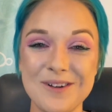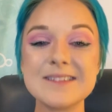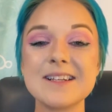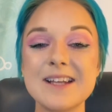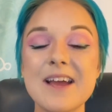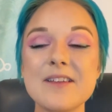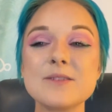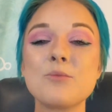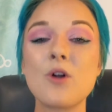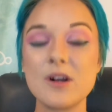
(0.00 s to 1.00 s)
I said, yeah, that's
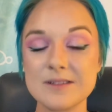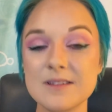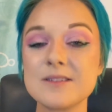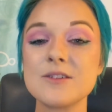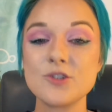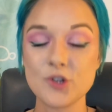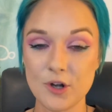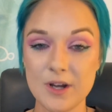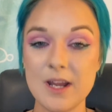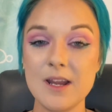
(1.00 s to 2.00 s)
a process and a
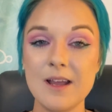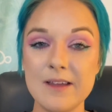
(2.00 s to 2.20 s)
journey